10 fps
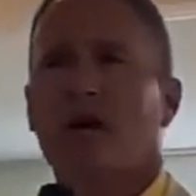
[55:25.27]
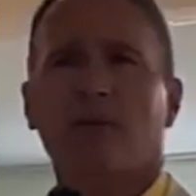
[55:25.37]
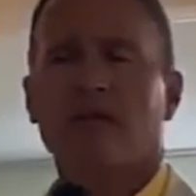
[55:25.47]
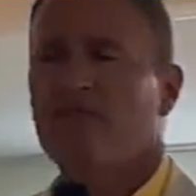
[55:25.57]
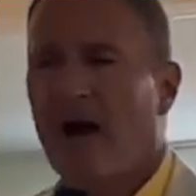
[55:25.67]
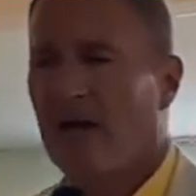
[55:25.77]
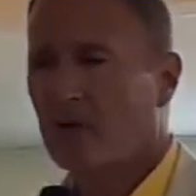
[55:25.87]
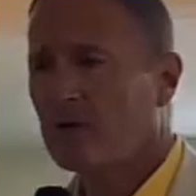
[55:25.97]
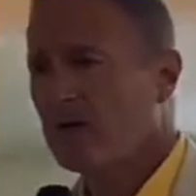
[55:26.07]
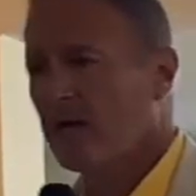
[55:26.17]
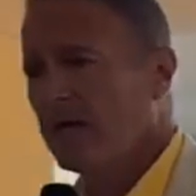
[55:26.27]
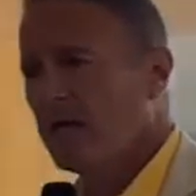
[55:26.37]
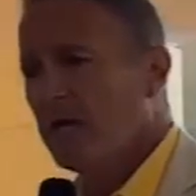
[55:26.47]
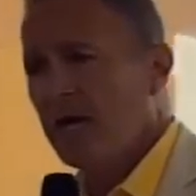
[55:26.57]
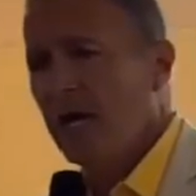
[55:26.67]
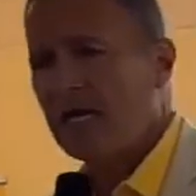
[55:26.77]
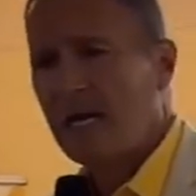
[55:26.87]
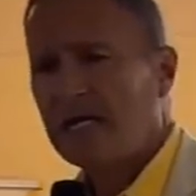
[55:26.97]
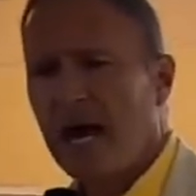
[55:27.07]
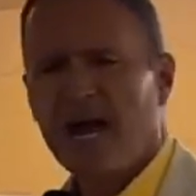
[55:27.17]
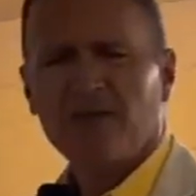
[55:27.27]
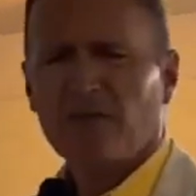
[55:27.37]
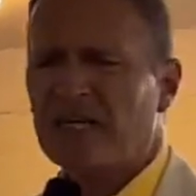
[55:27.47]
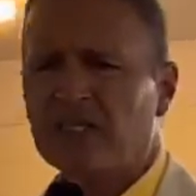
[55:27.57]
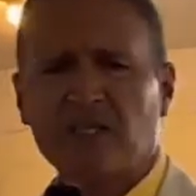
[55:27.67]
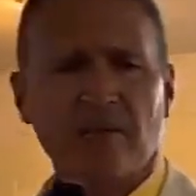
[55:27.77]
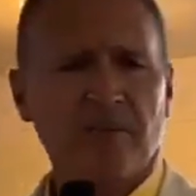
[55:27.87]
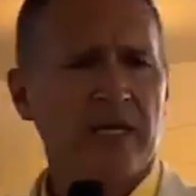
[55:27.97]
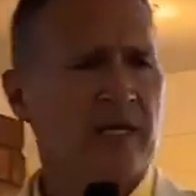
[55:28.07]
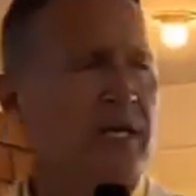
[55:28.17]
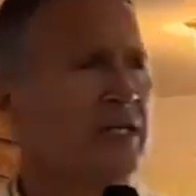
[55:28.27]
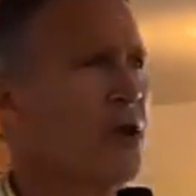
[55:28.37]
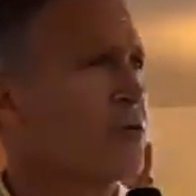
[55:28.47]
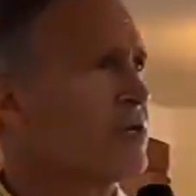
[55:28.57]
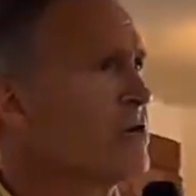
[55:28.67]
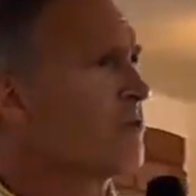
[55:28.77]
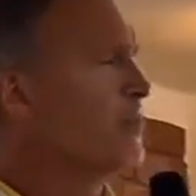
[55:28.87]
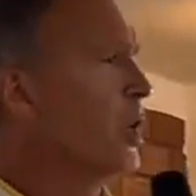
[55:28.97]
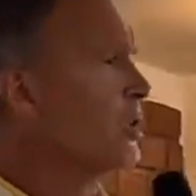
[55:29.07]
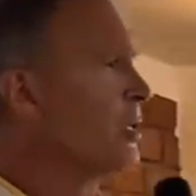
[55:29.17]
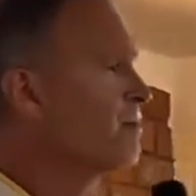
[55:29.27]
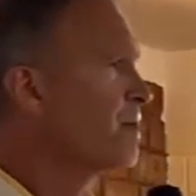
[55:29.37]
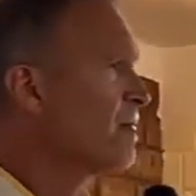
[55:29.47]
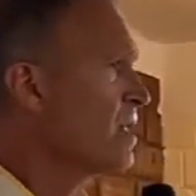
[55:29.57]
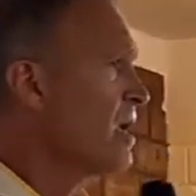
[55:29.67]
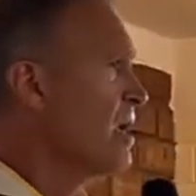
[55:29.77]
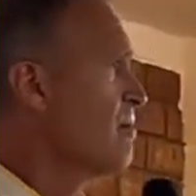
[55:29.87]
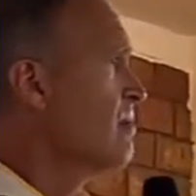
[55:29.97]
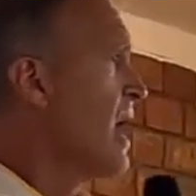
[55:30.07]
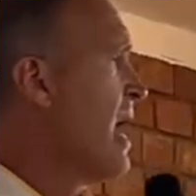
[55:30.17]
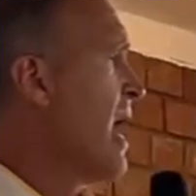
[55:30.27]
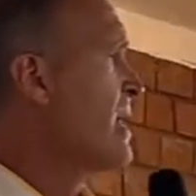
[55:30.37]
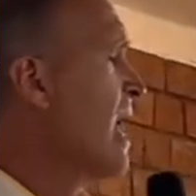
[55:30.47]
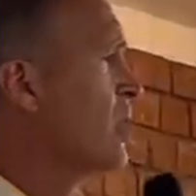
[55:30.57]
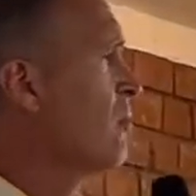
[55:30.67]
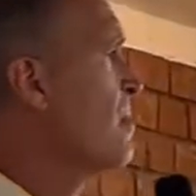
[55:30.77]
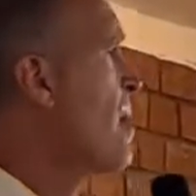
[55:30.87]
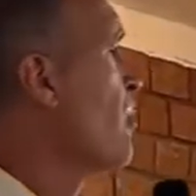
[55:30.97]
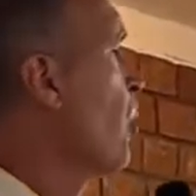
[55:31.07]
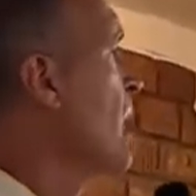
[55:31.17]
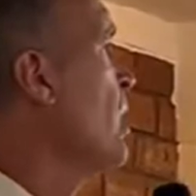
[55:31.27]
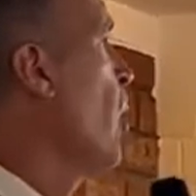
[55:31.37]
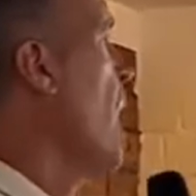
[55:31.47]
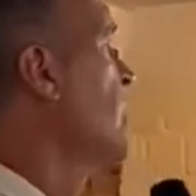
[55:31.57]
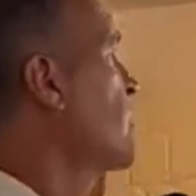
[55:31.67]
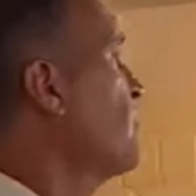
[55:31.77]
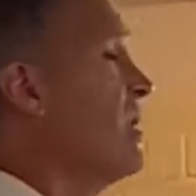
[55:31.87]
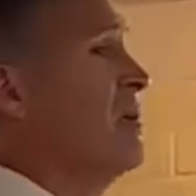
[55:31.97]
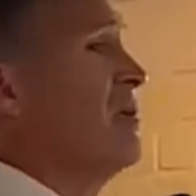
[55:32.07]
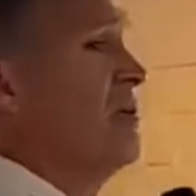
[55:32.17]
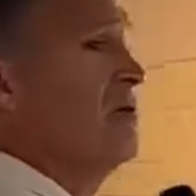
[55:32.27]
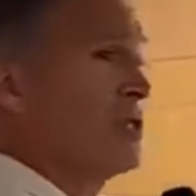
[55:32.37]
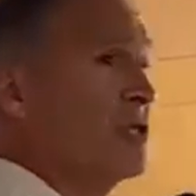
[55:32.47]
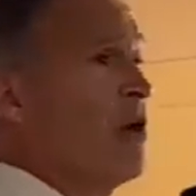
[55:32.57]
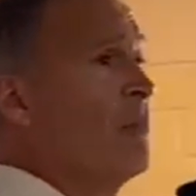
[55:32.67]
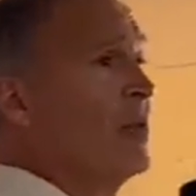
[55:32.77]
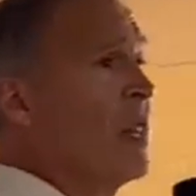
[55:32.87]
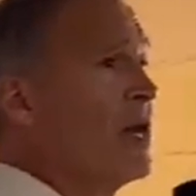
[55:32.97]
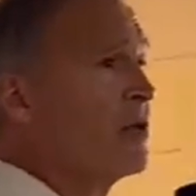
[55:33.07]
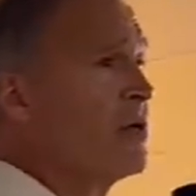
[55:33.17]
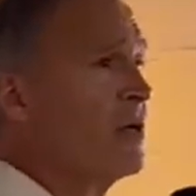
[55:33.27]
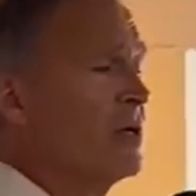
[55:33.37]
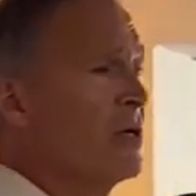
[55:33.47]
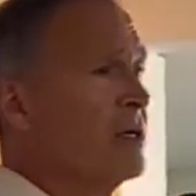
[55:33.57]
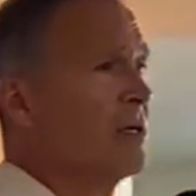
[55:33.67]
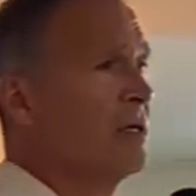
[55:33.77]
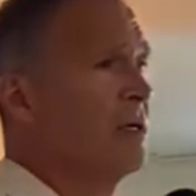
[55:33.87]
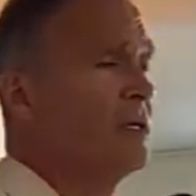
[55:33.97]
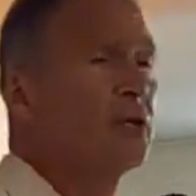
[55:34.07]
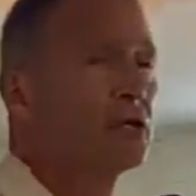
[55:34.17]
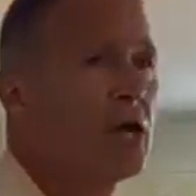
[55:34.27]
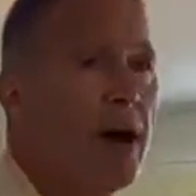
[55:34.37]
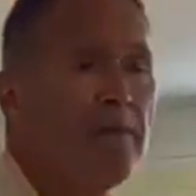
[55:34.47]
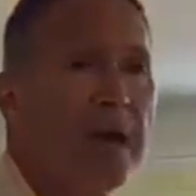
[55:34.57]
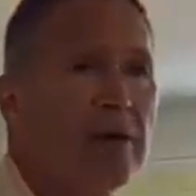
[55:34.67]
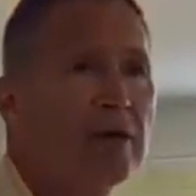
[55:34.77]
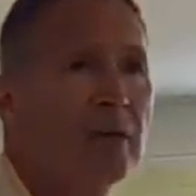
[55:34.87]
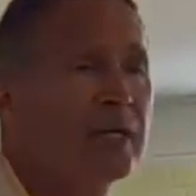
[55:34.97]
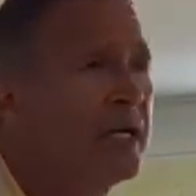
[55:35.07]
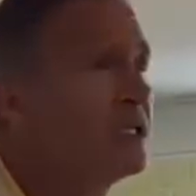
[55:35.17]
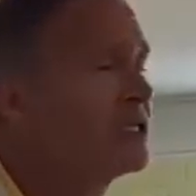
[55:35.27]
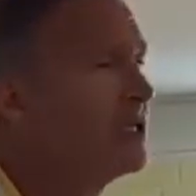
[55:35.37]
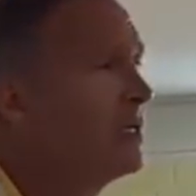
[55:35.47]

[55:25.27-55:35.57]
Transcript: I would invite her, and and I had written something in her yearbook, and, and I don't remember what it was, but she wrote me a letter. Years ago, I'm married with kids.